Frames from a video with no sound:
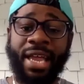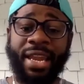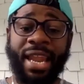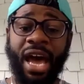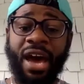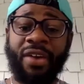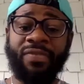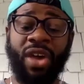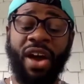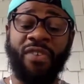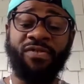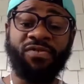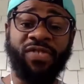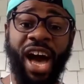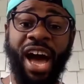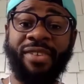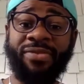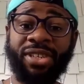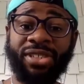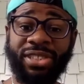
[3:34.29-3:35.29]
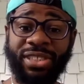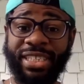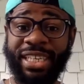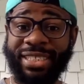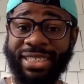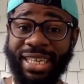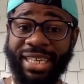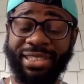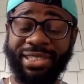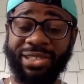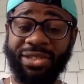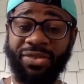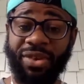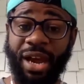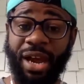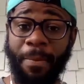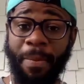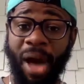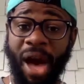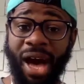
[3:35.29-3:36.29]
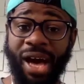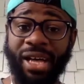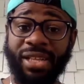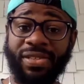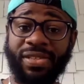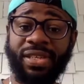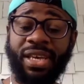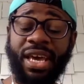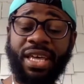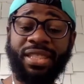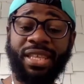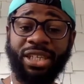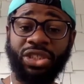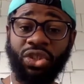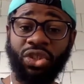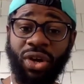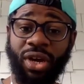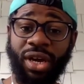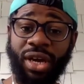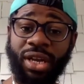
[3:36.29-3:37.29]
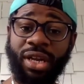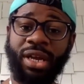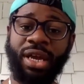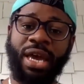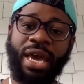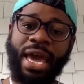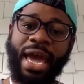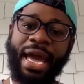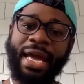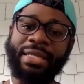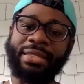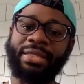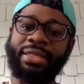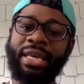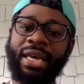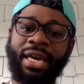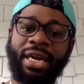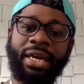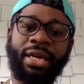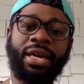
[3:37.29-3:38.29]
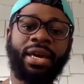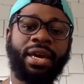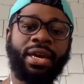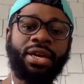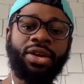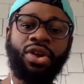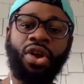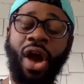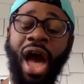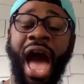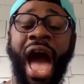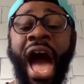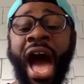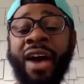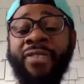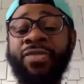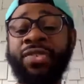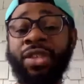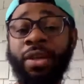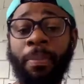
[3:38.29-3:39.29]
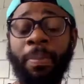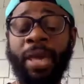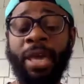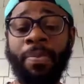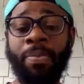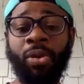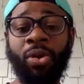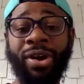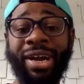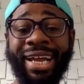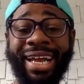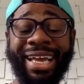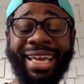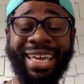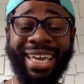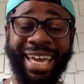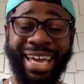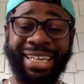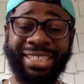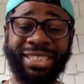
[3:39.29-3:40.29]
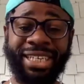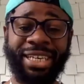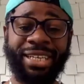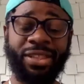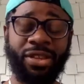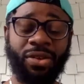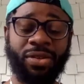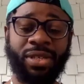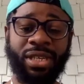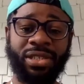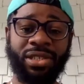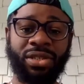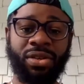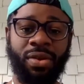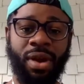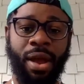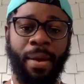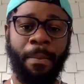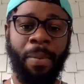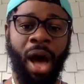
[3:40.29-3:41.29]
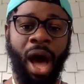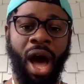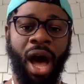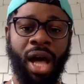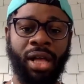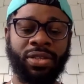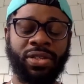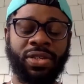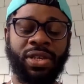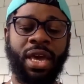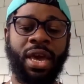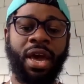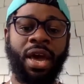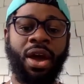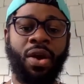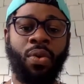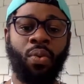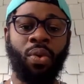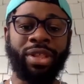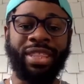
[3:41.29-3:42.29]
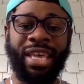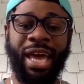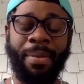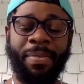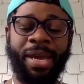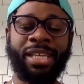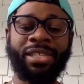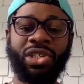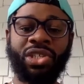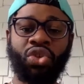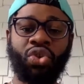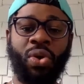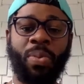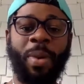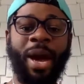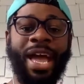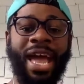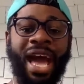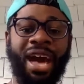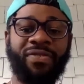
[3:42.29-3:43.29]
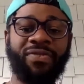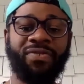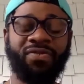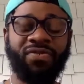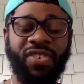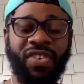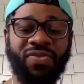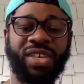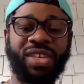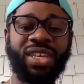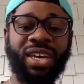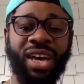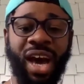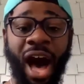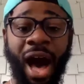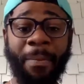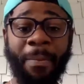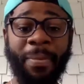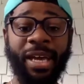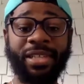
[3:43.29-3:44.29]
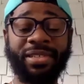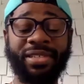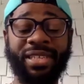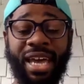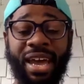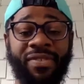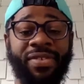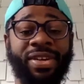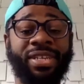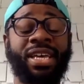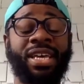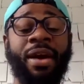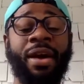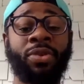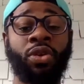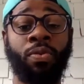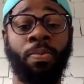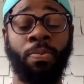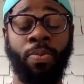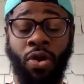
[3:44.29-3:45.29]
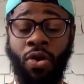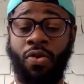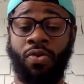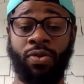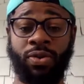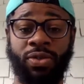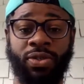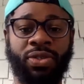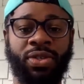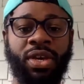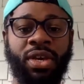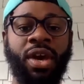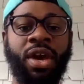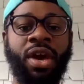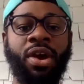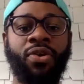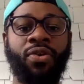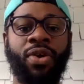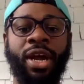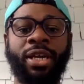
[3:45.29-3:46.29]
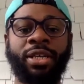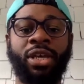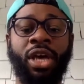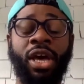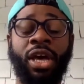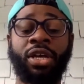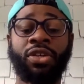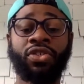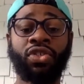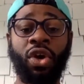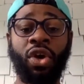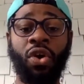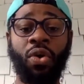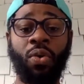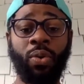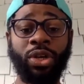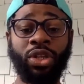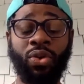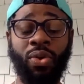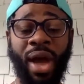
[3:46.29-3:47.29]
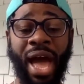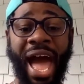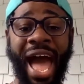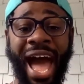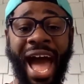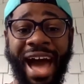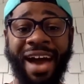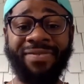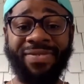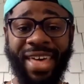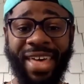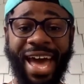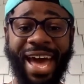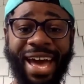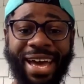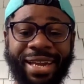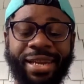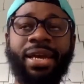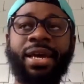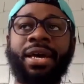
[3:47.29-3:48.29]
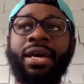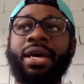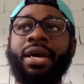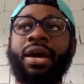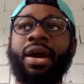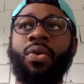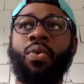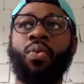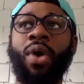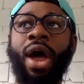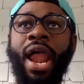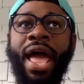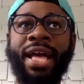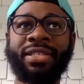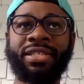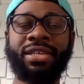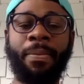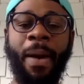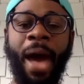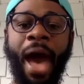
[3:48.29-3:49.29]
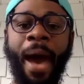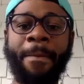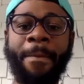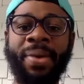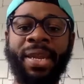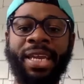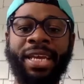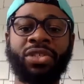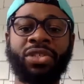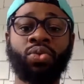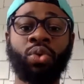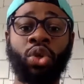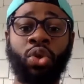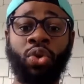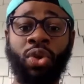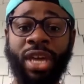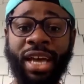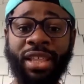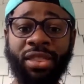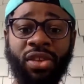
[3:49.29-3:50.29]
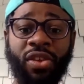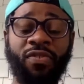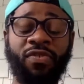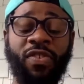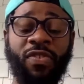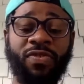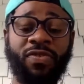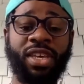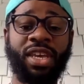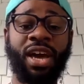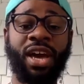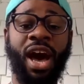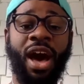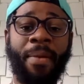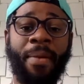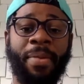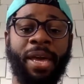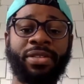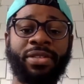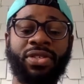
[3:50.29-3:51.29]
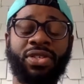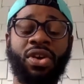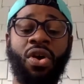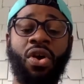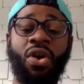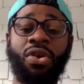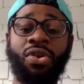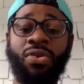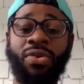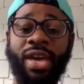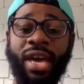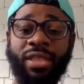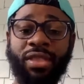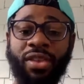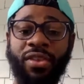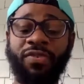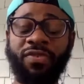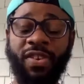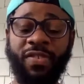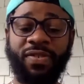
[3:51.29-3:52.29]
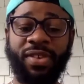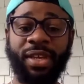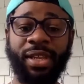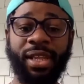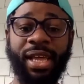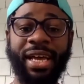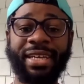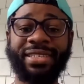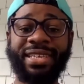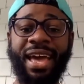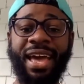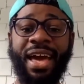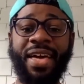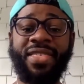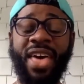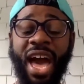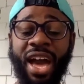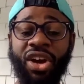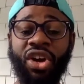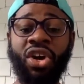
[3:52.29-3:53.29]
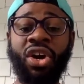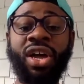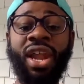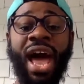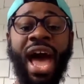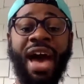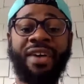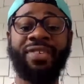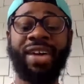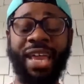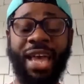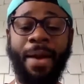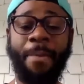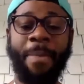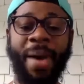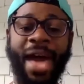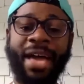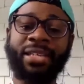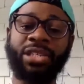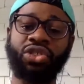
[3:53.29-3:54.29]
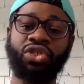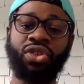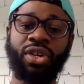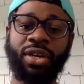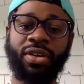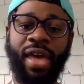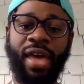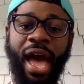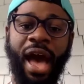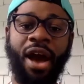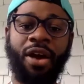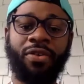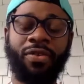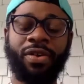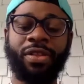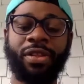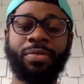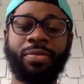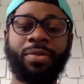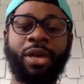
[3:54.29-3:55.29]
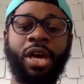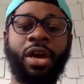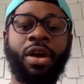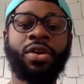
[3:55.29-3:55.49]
Now, if you have 5 or 6 Instagram pods that you're in, and say, half of the people are engaging in those Instagram pods, what that means is you might have 50 comments every time you post, right? So when you have that, what ends up happening is when you get those 50 comments or you get those 50 likes, that could have an impact and trigger the algorithm.